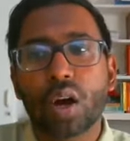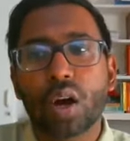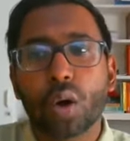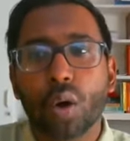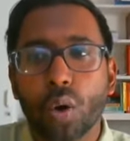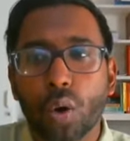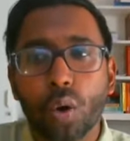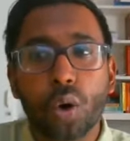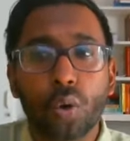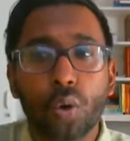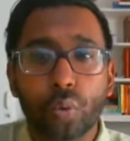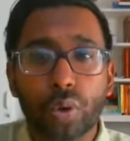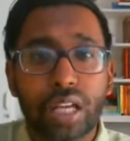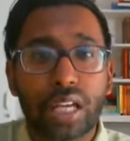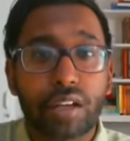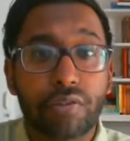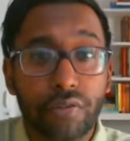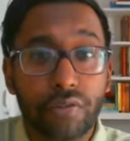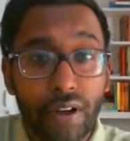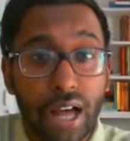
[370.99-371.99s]
Or
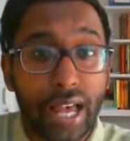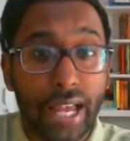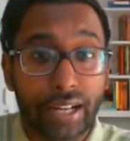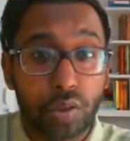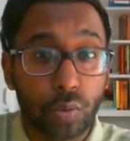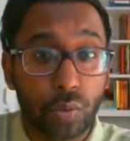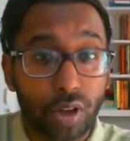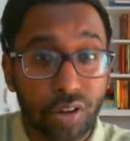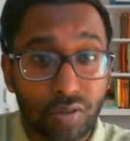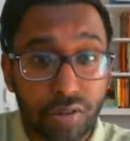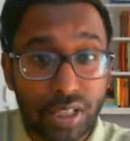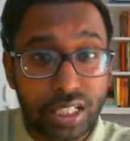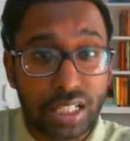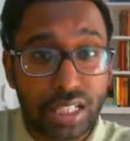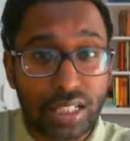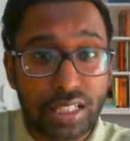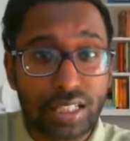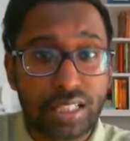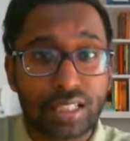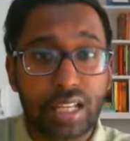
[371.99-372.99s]
we fight, we
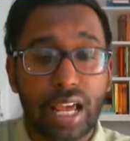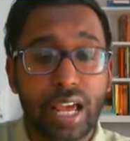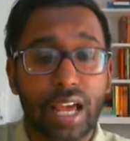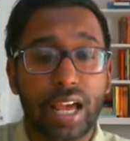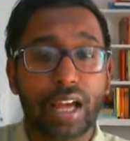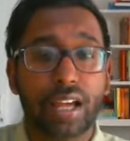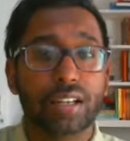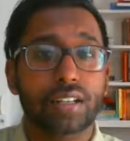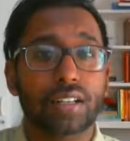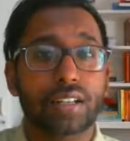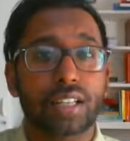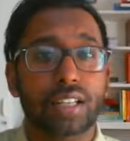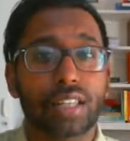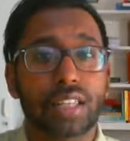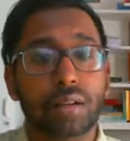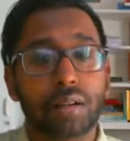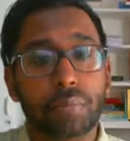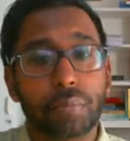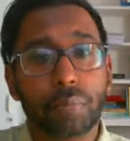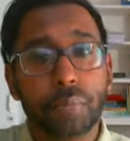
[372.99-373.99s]
resist, and
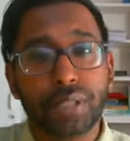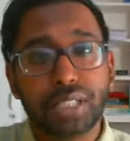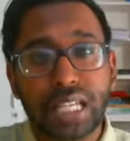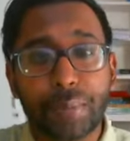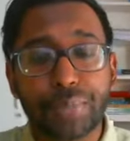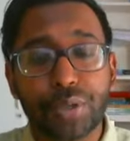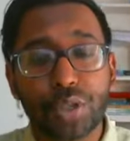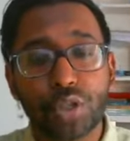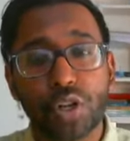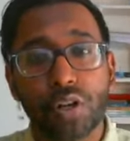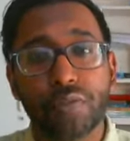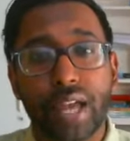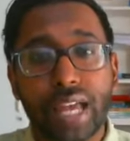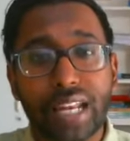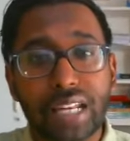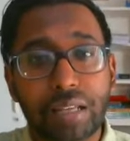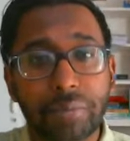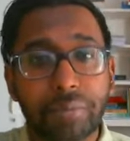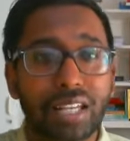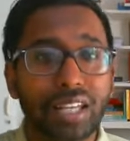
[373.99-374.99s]
the perception of
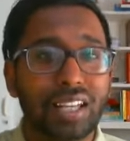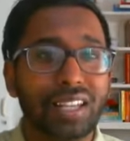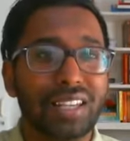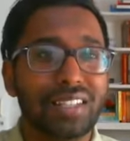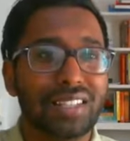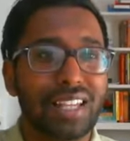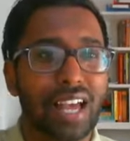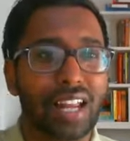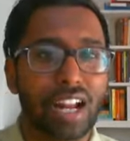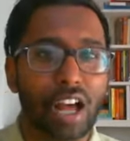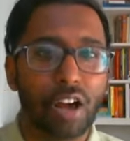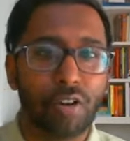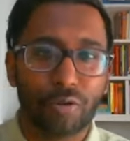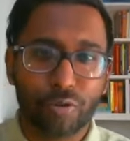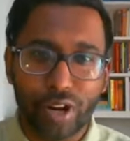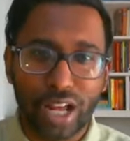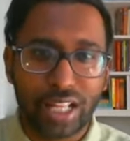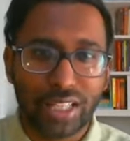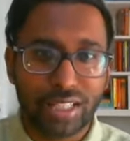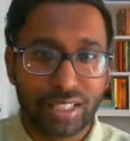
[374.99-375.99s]
enemies and our
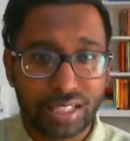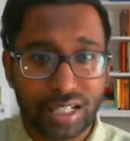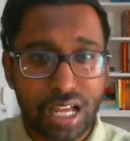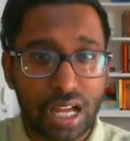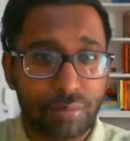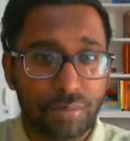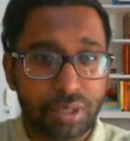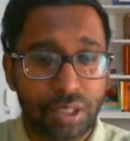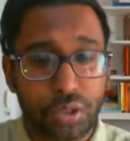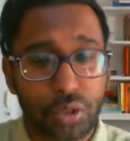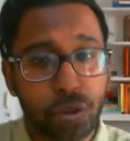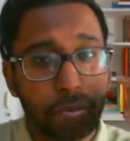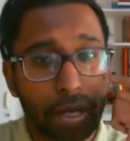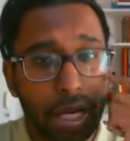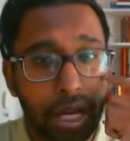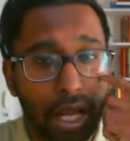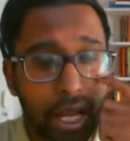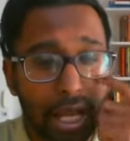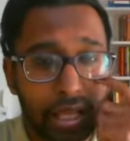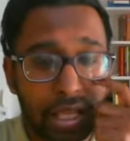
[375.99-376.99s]
friends comes into
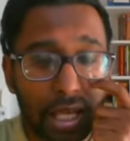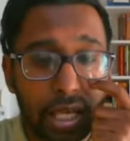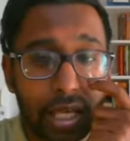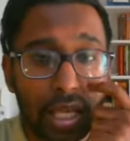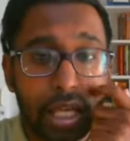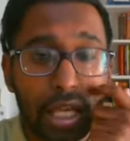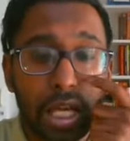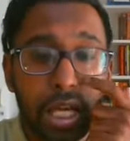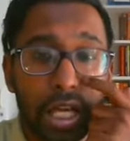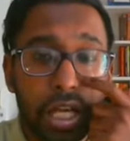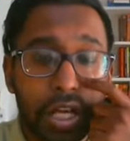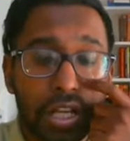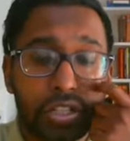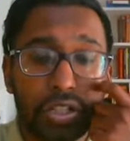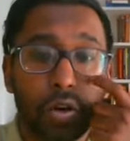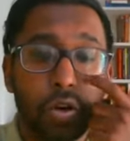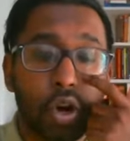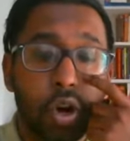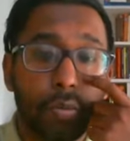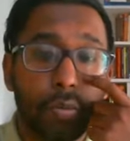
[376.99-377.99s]
play there.
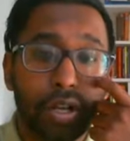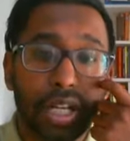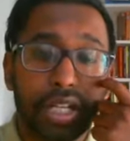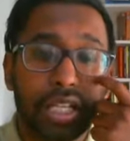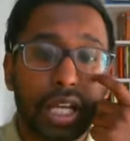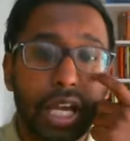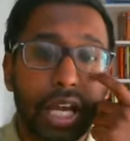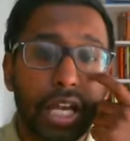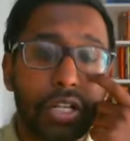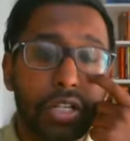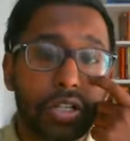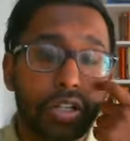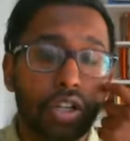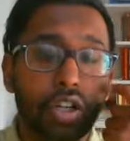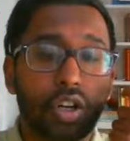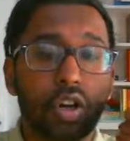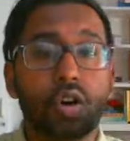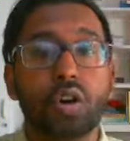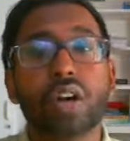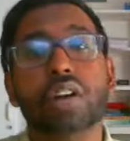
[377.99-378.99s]
So communication
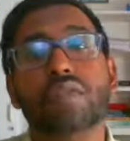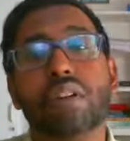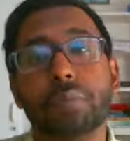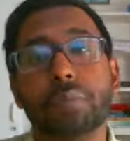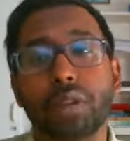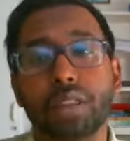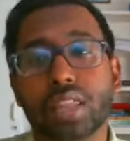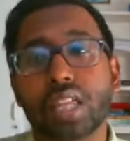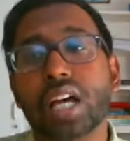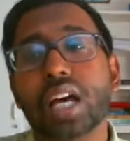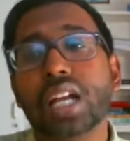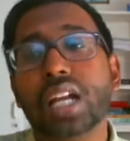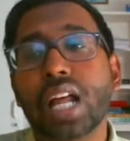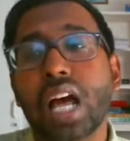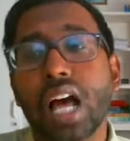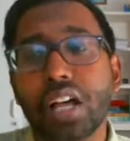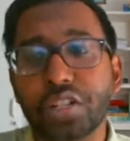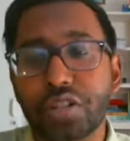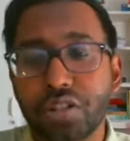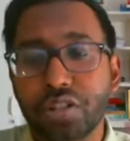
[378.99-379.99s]
going from the third
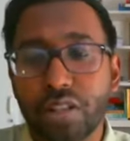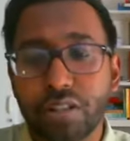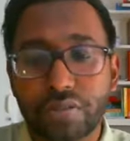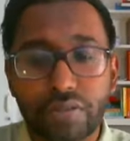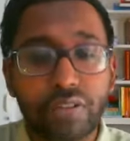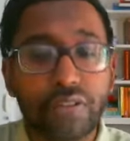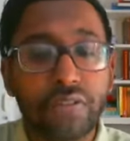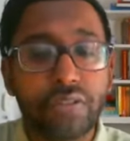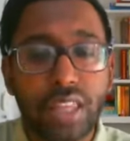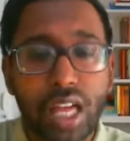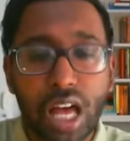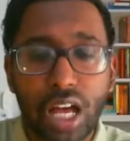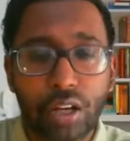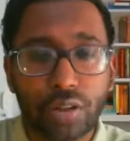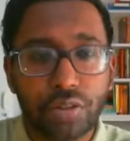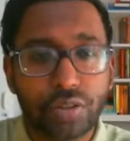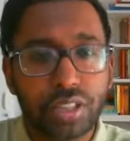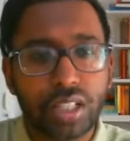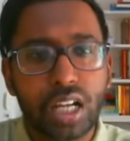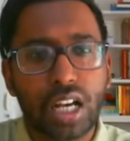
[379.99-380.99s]
house to the fifth
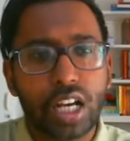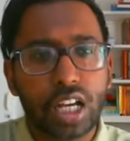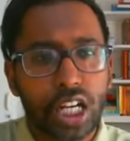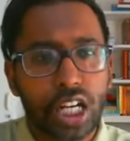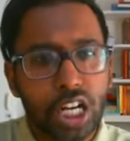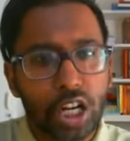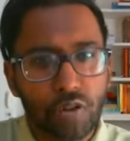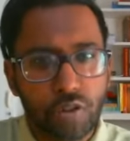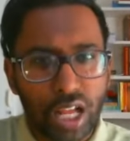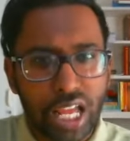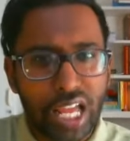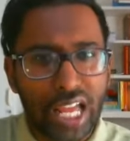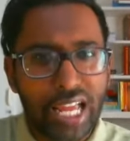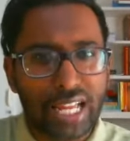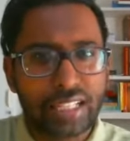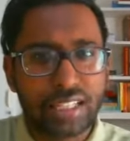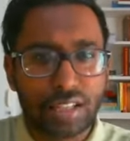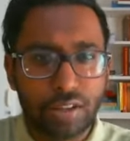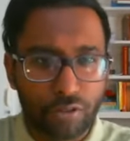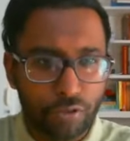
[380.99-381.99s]
house
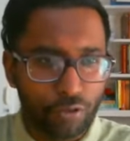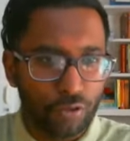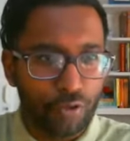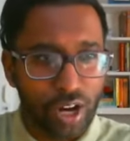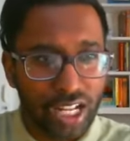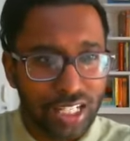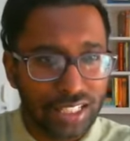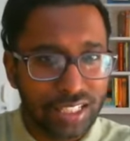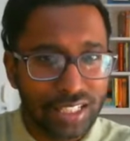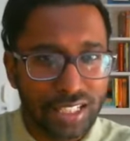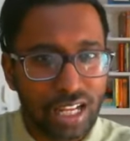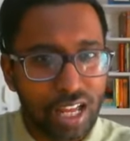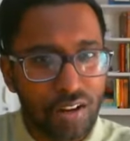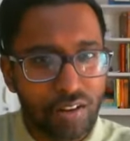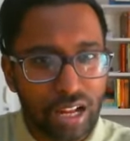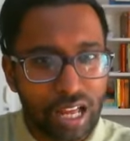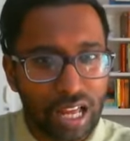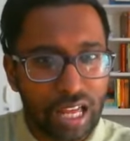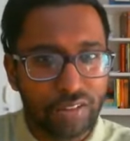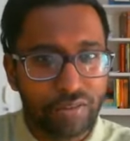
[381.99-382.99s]
creates friends in our
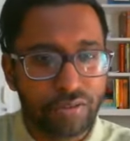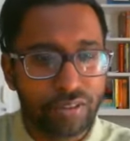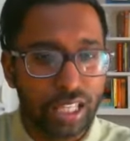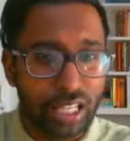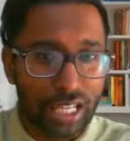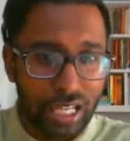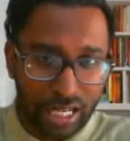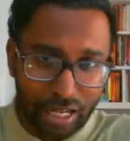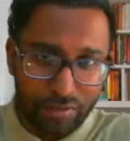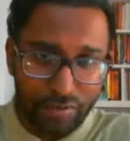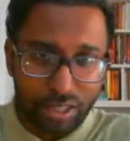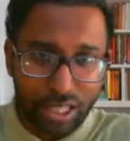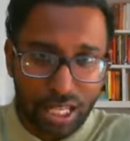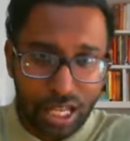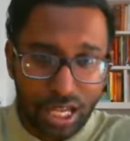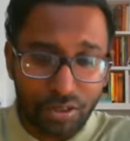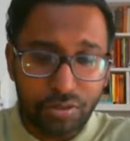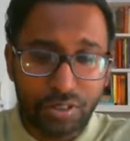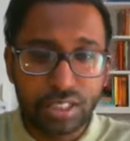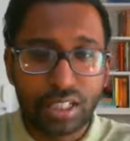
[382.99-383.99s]
life, the 11th
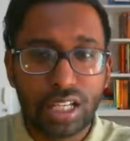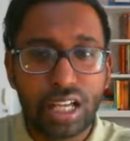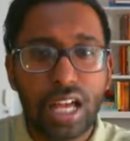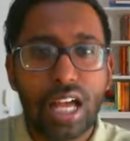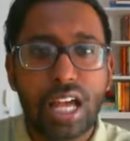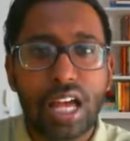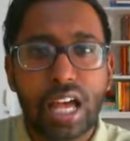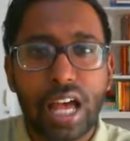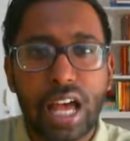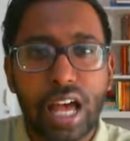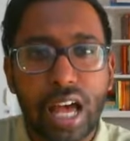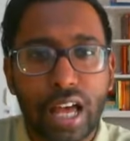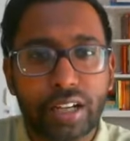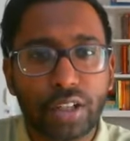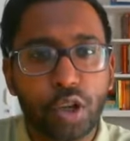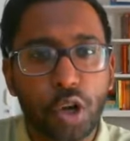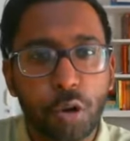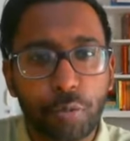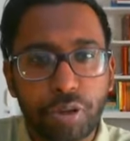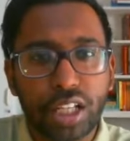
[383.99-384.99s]
house, and
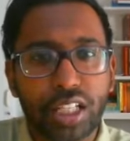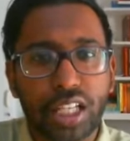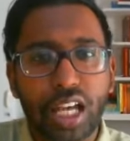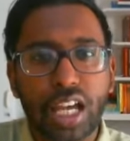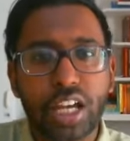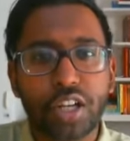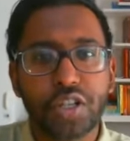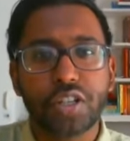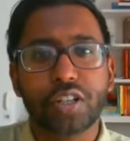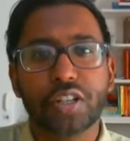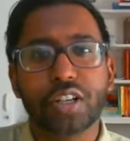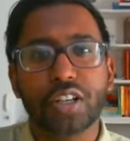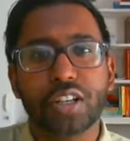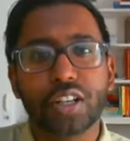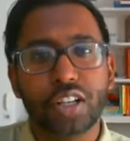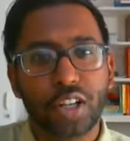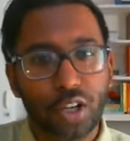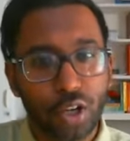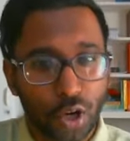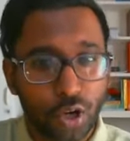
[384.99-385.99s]
communication
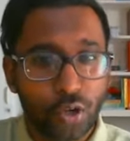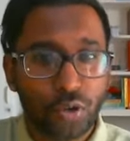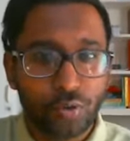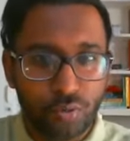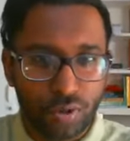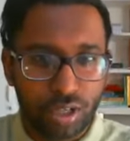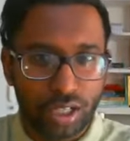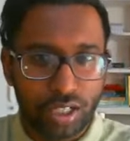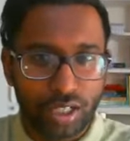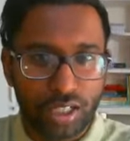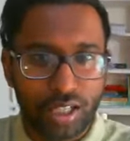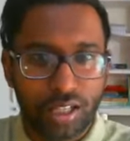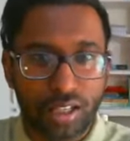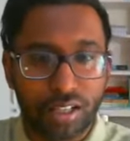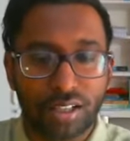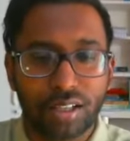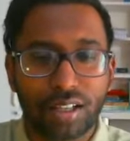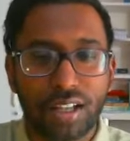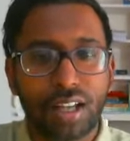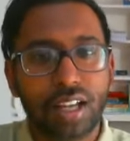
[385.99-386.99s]
not
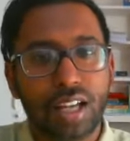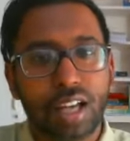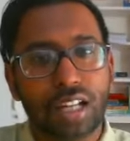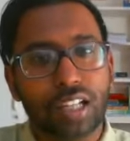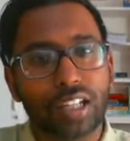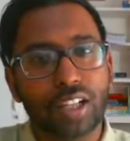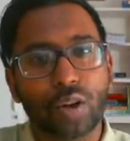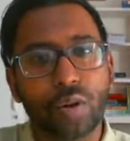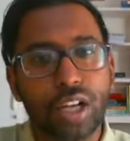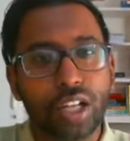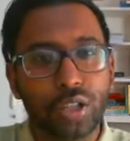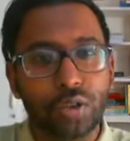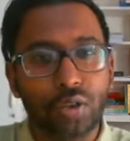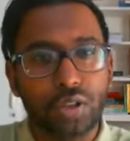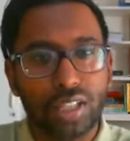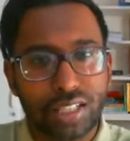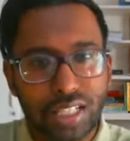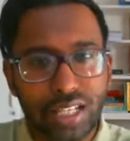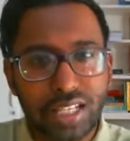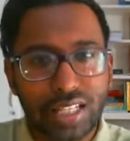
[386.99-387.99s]
working and going to the
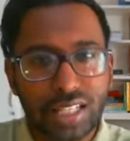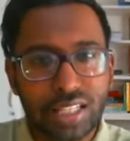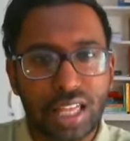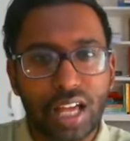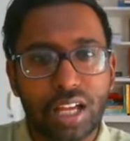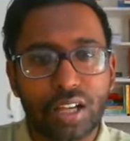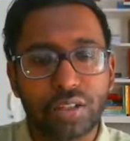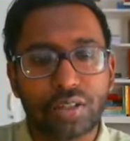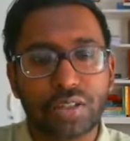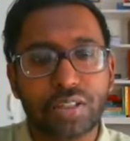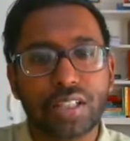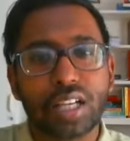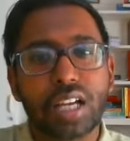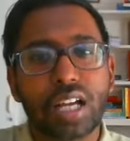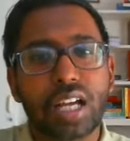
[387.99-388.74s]
sixth house,